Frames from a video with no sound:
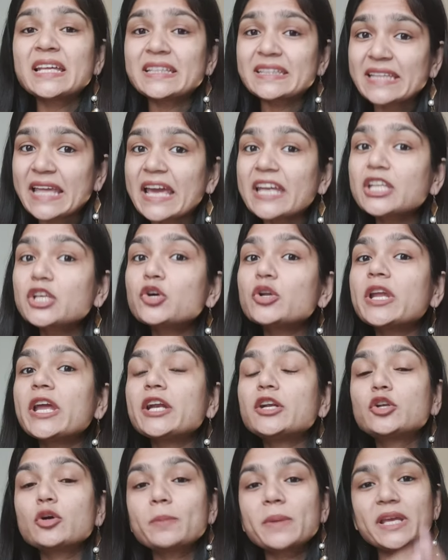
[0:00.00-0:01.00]
Then you
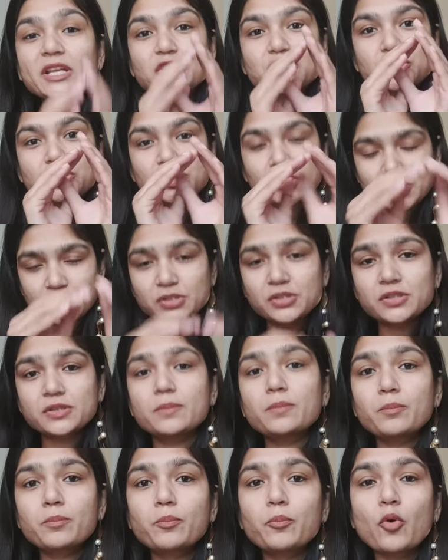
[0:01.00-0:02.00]
need to be
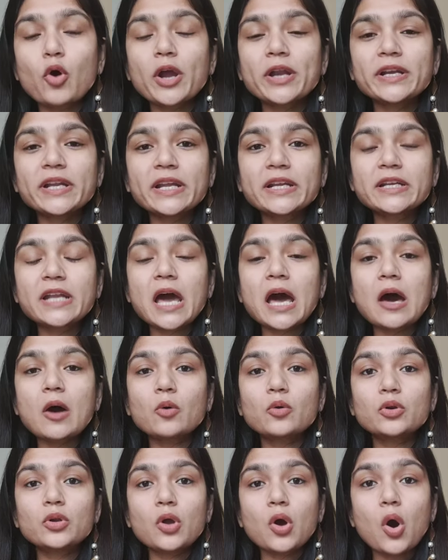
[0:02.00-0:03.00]
pointing
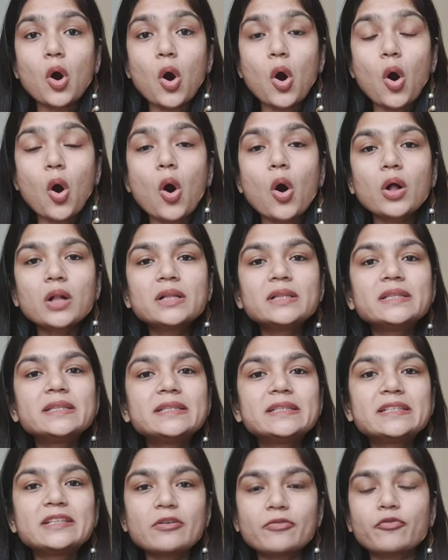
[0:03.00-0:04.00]
down
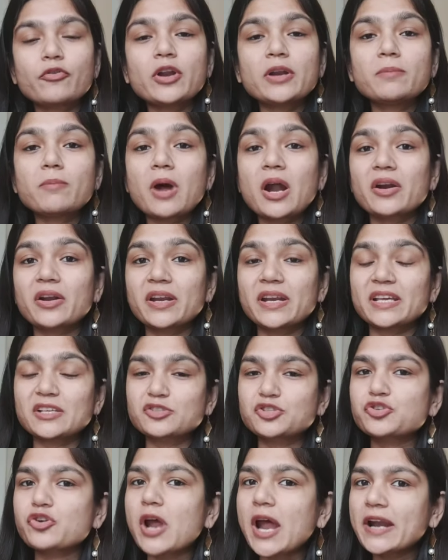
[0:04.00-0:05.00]
all different marketing
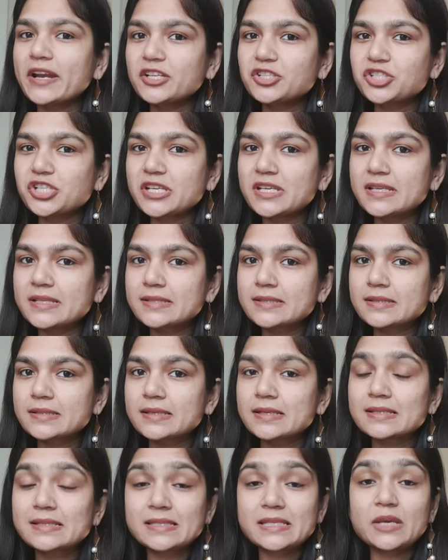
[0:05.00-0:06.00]
strategies,
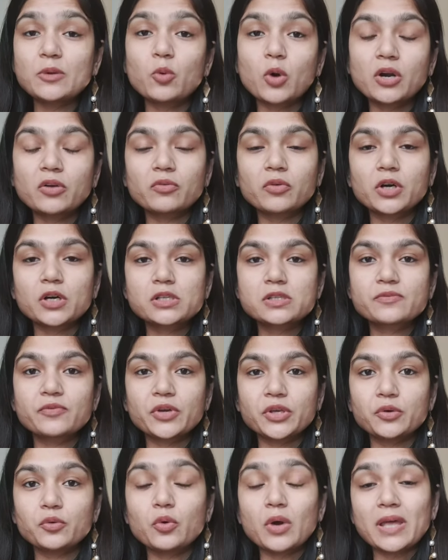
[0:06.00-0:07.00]
see what works for
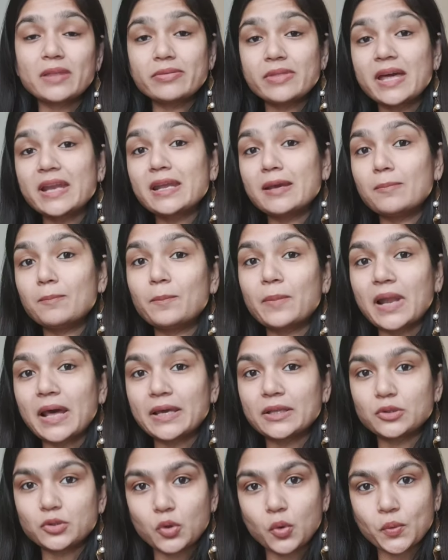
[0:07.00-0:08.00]
you, and then
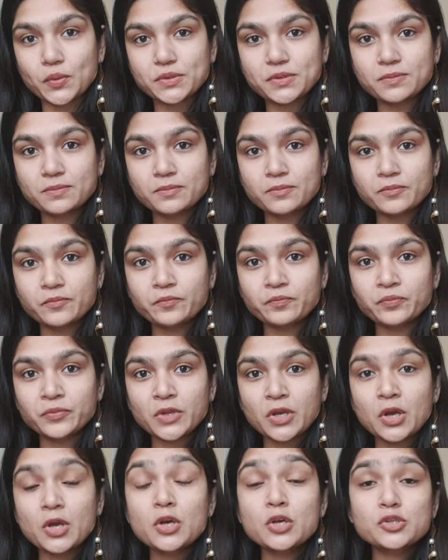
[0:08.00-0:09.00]
apply those.
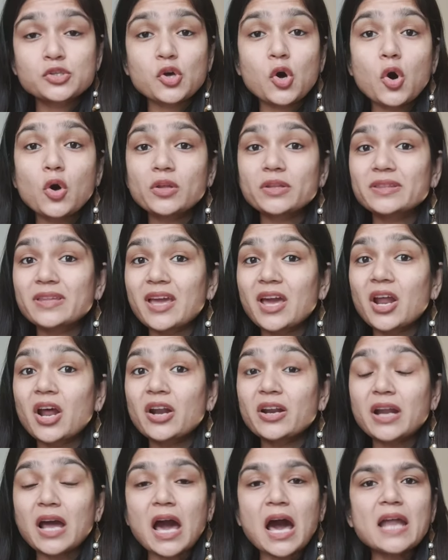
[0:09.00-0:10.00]
So there
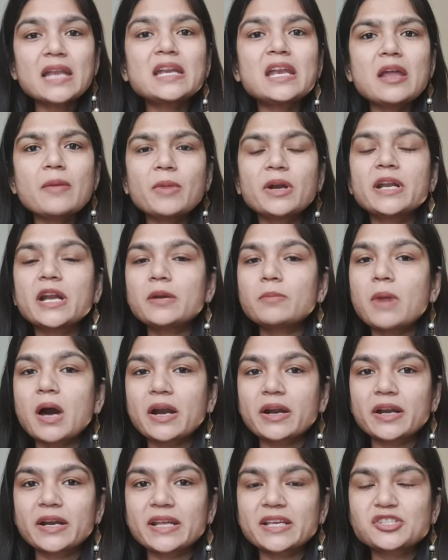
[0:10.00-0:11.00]
are unlimited
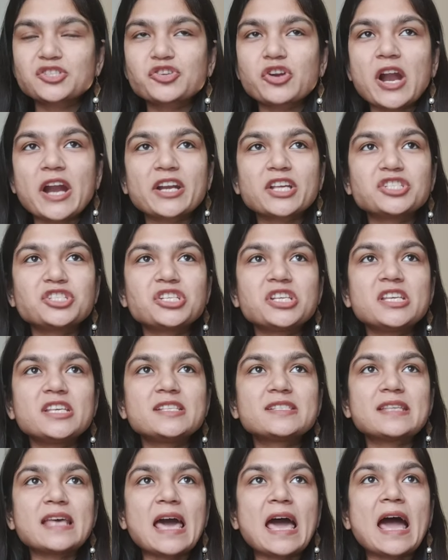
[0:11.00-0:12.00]
marketing
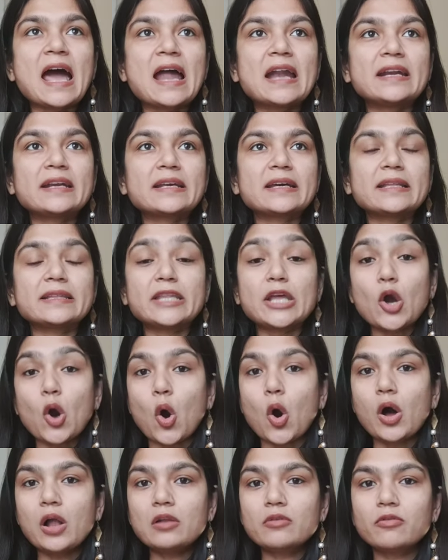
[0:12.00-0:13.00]
strategies and they
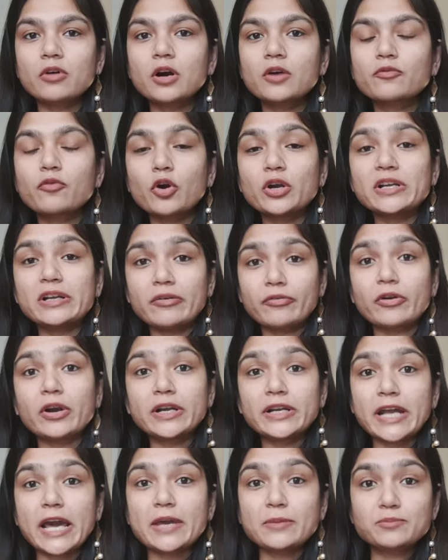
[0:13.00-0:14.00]
all work for
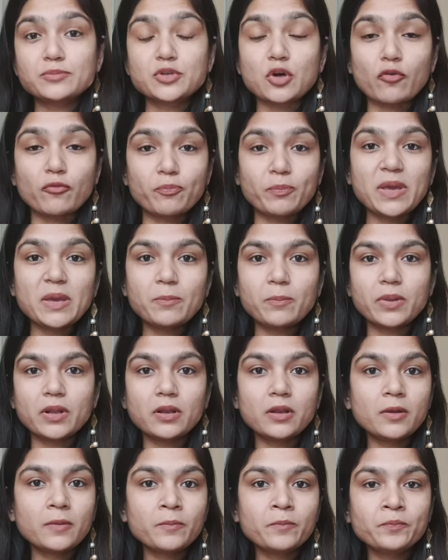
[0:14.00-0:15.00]
different types of
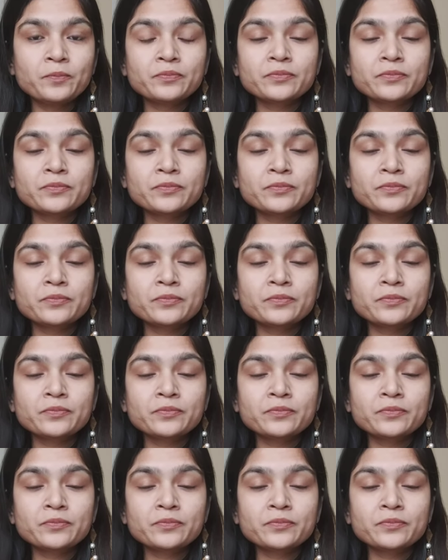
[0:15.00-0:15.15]
people.